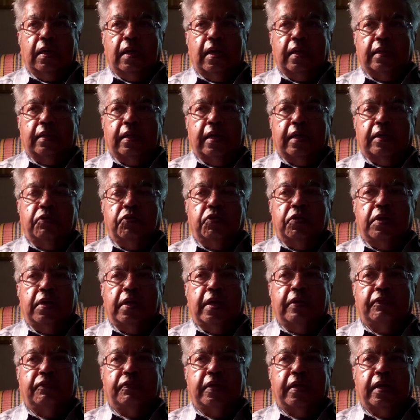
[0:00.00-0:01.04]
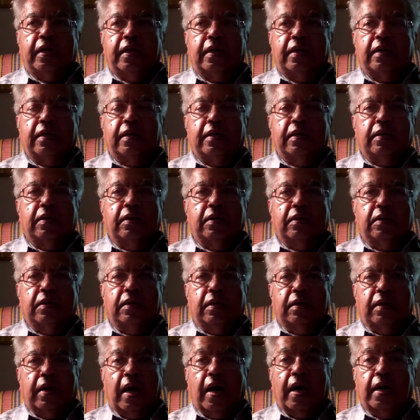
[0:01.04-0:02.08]
And then we lived there.
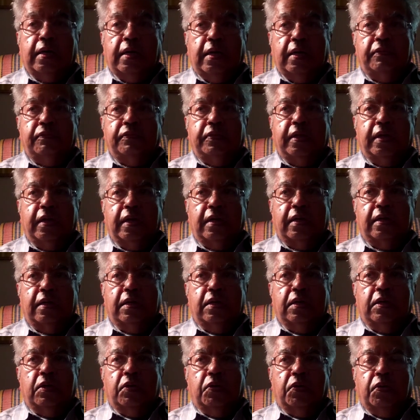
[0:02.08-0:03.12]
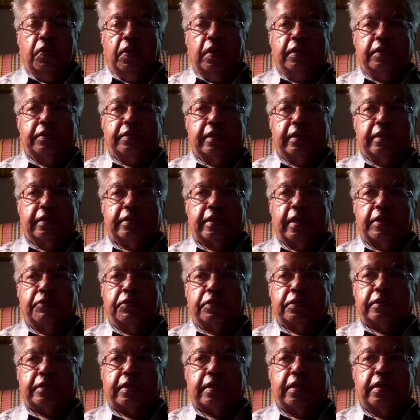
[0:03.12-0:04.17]
I lived there only since I was
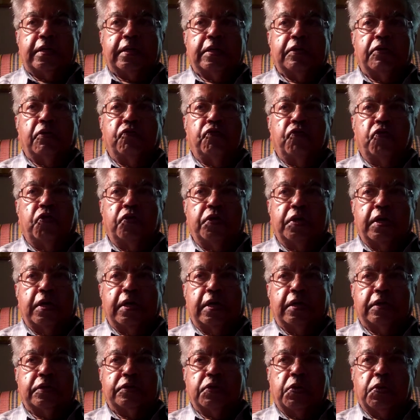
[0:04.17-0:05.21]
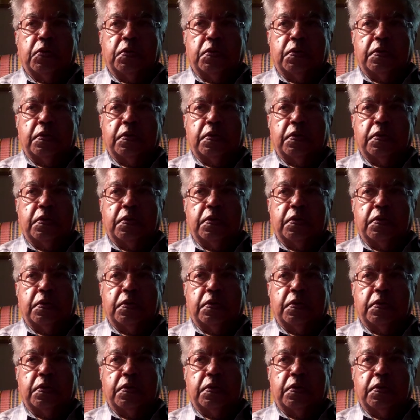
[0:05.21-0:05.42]
13 or 14 years old.